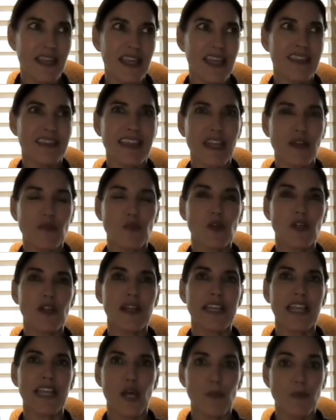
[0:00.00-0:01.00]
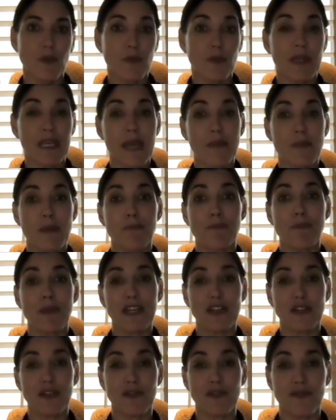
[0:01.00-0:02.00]
They really help you become a
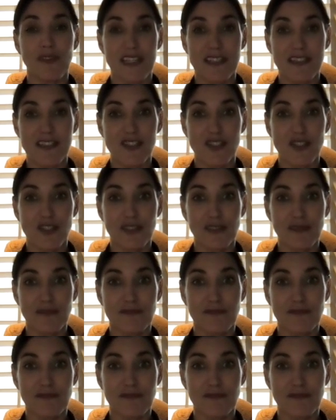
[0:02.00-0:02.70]
better investor